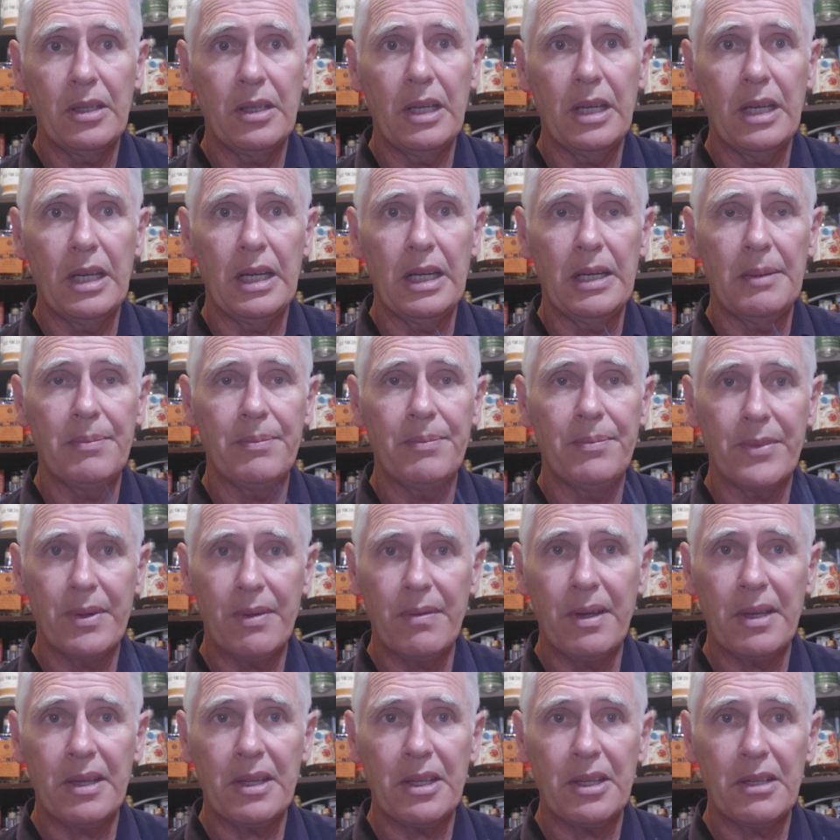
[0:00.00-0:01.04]
The
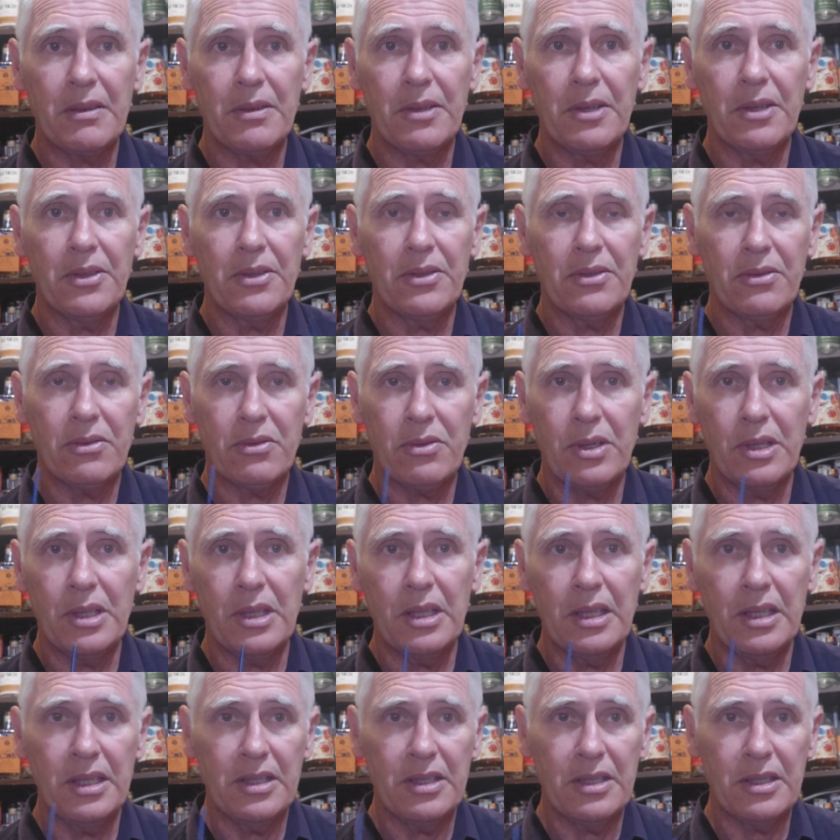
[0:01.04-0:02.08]
fact that I've got three
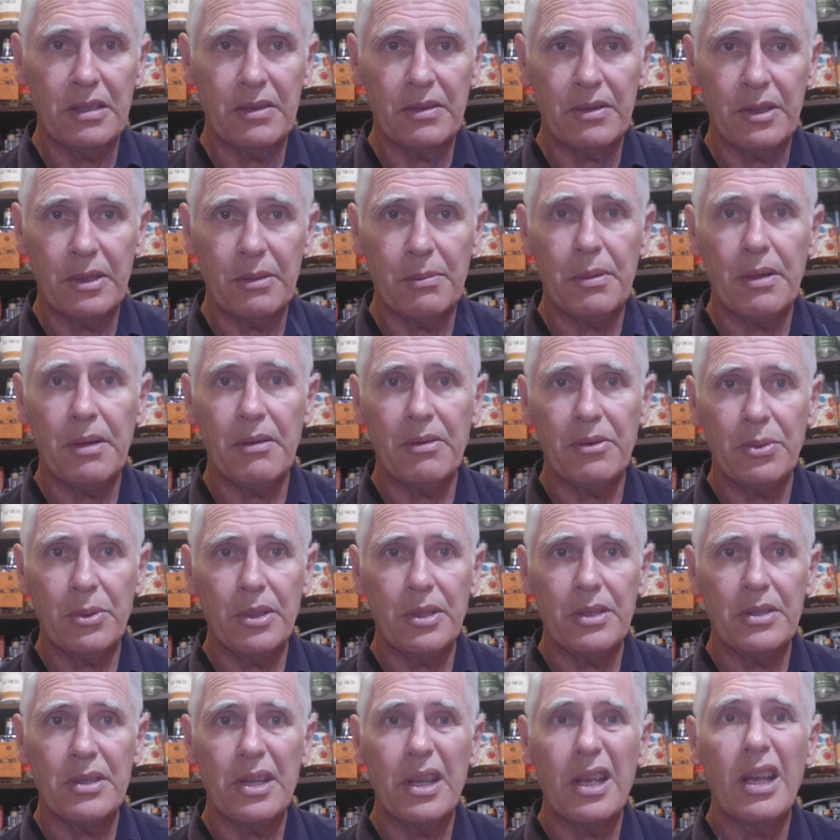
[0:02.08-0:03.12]
kids and I've got a pair of
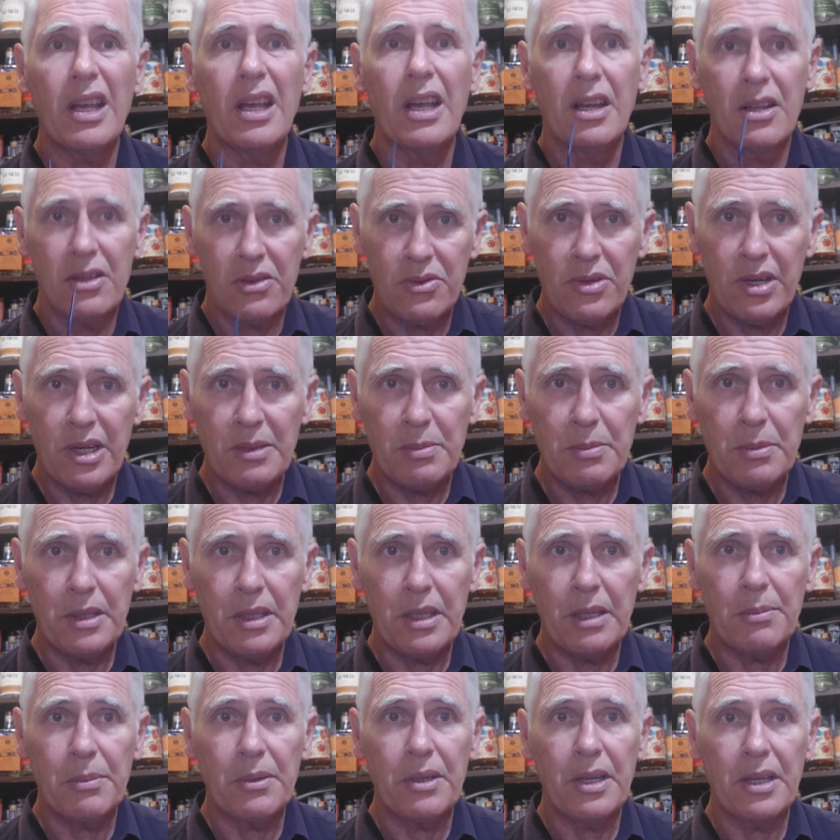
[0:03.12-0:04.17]
twins, trust me,
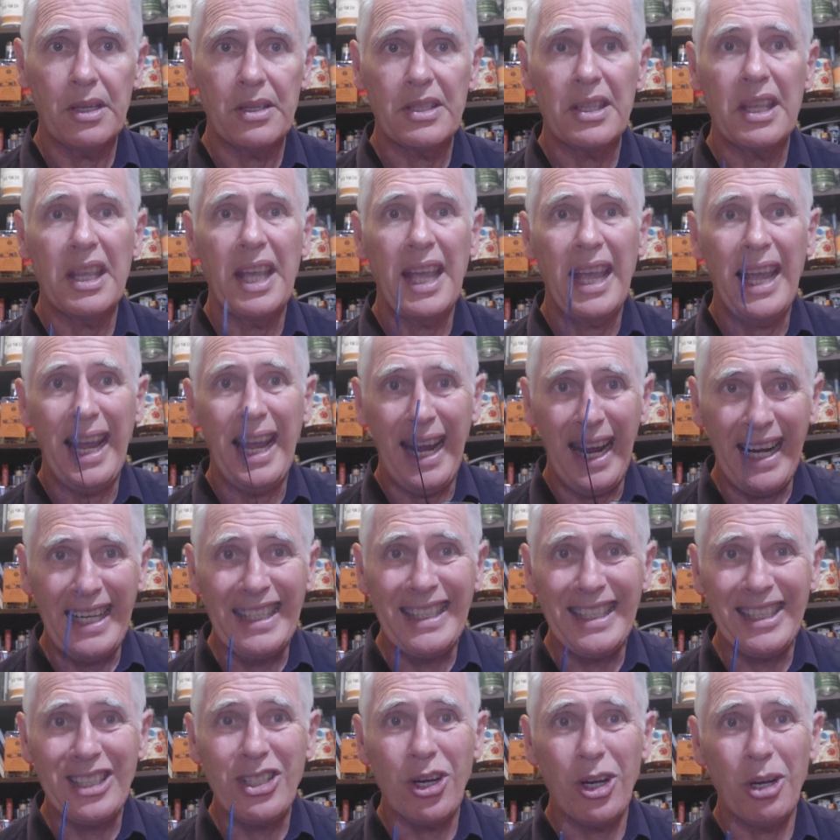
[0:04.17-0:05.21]
cupcakes,
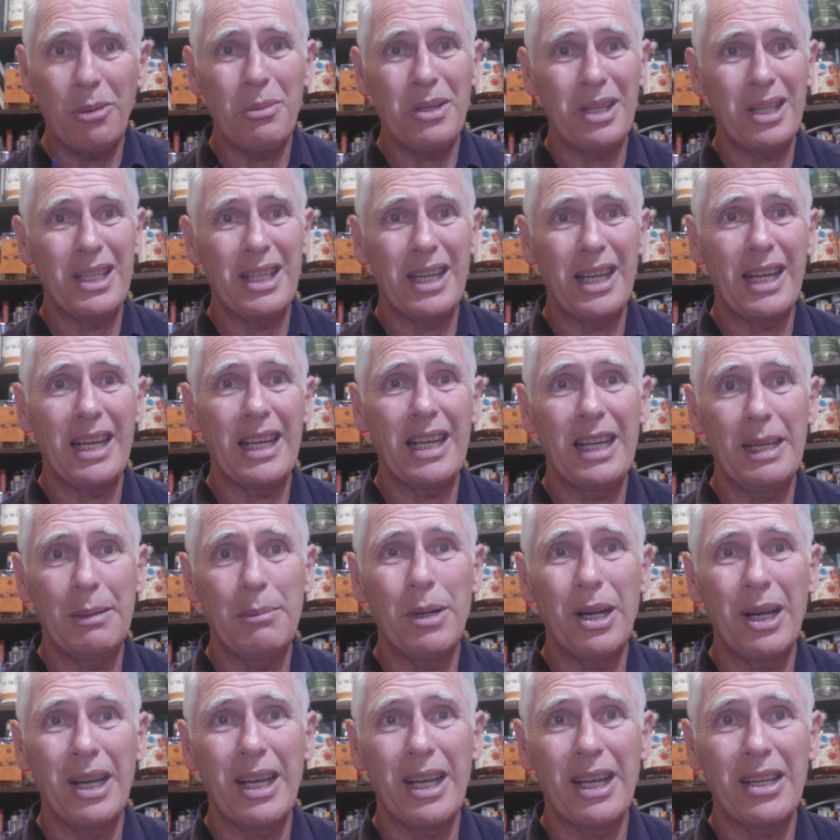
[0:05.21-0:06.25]
any time of the day in
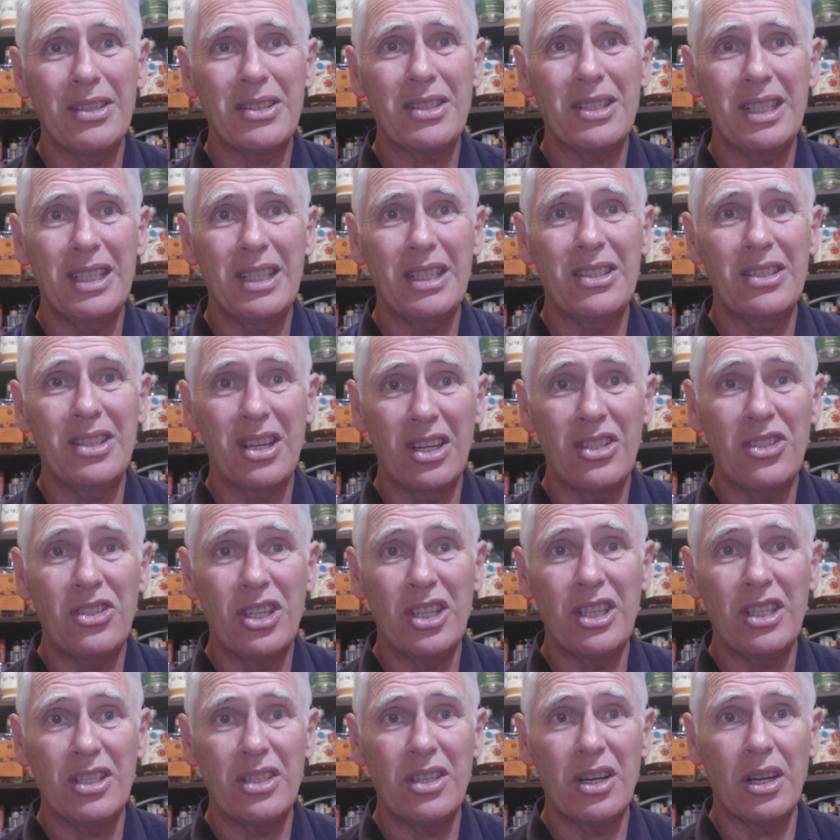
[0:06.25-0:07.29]
my house is
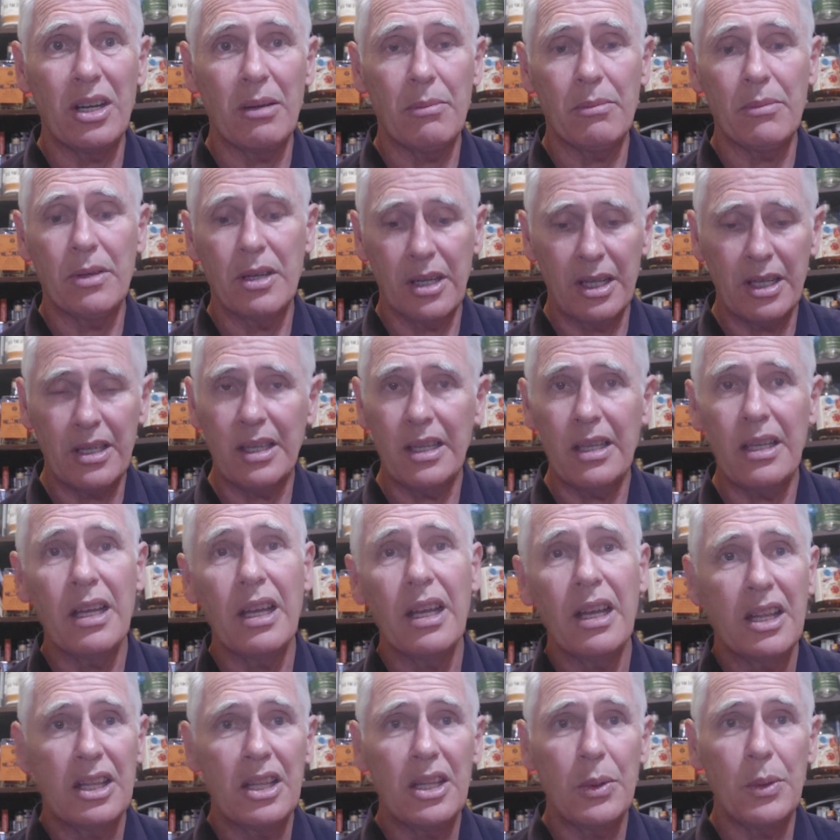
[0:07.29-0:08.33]
gin time. Okay?
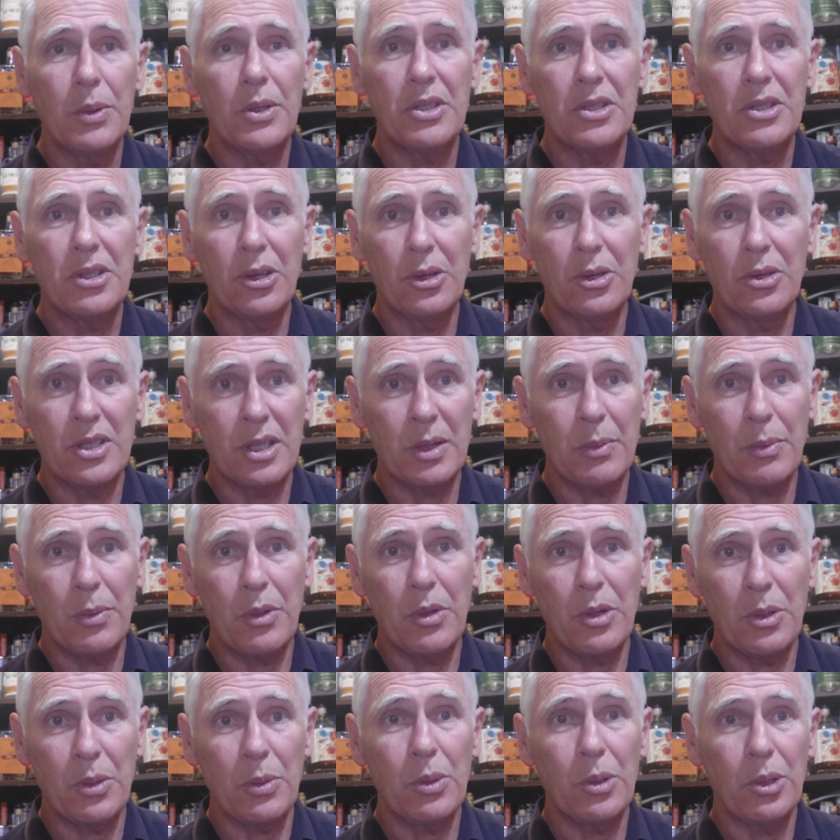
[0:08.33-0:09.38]
There is no
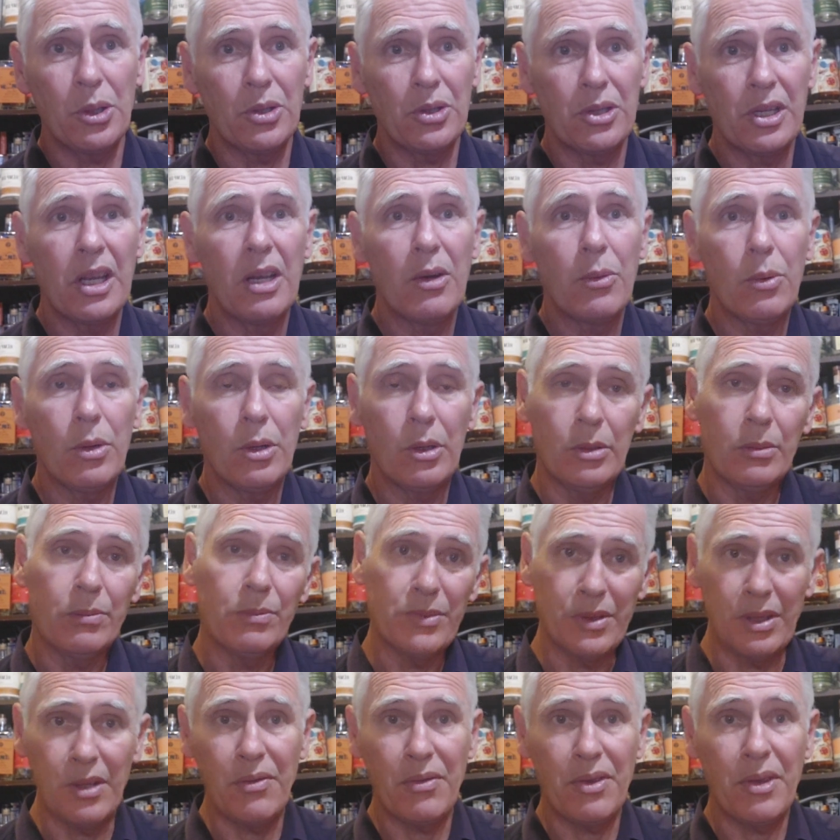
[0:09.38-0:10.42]
somewhere in the world. Well,
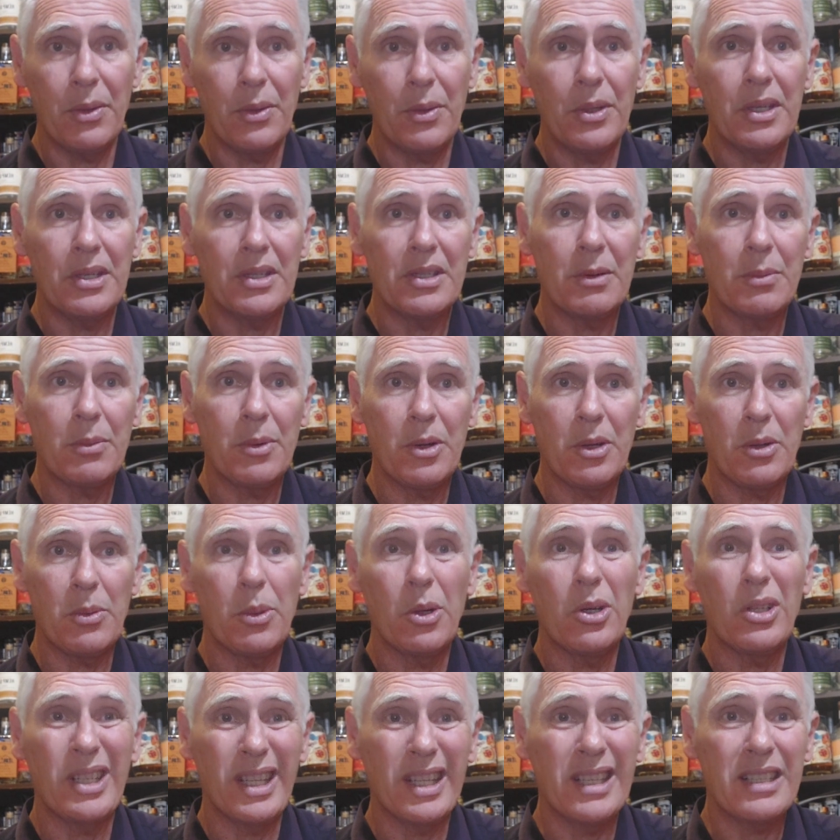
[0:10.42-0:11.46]
if there is somewhere in the
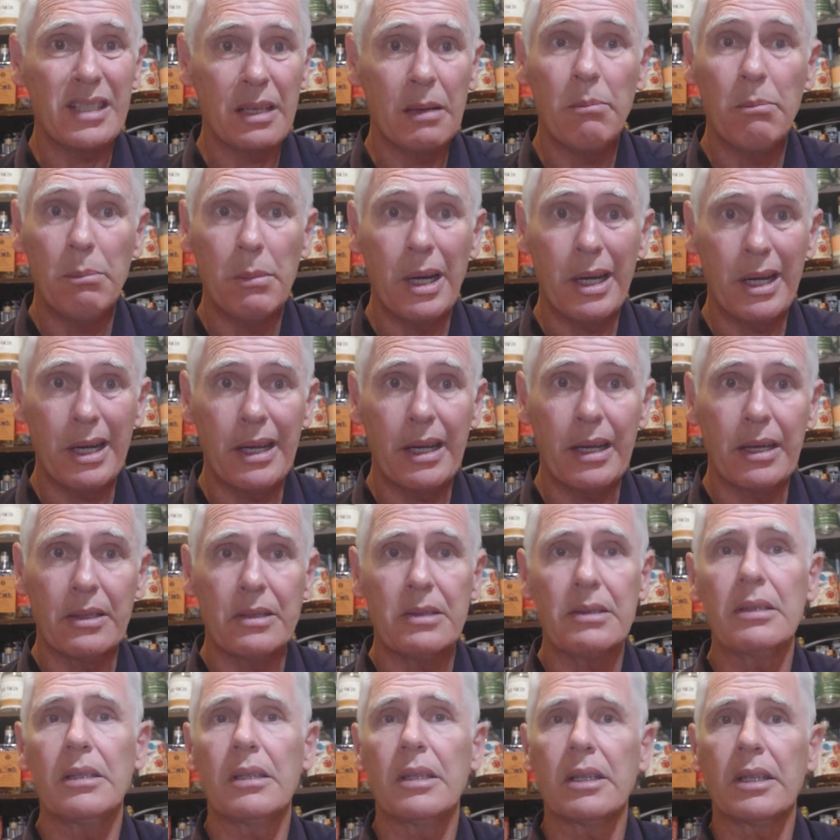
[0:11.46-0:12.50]
world, it's my
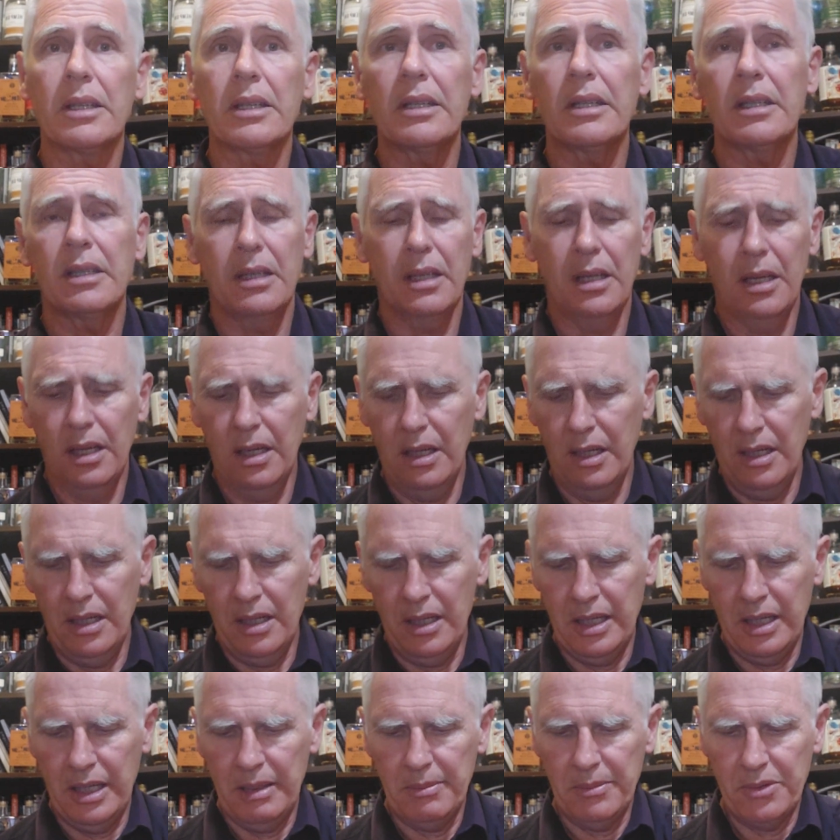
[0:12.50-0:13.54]
house, okay?
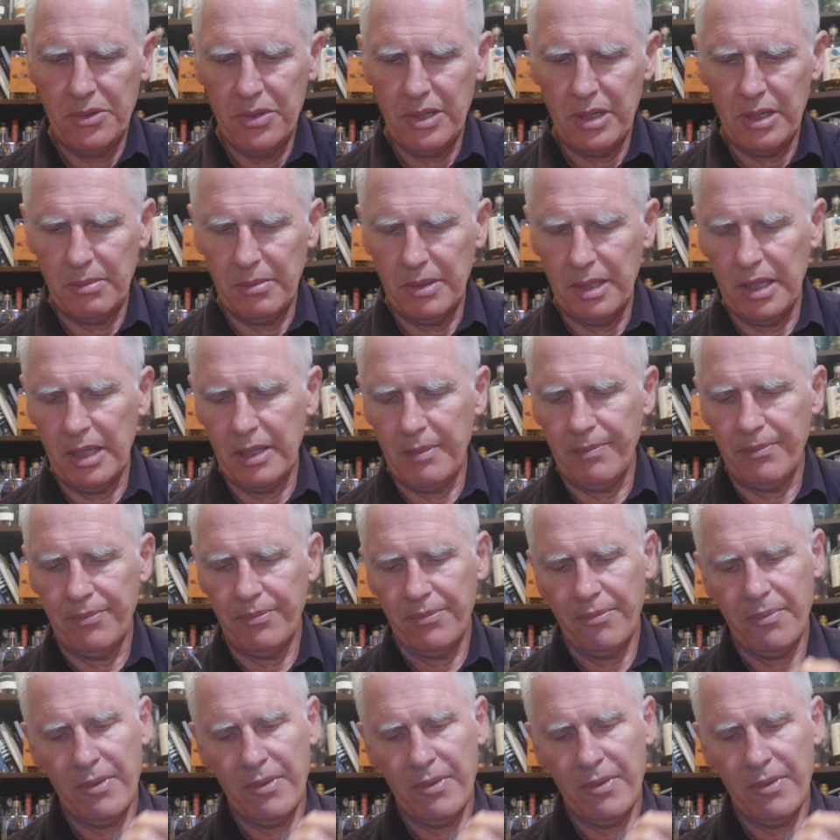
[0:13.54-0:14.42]
Straight up and down.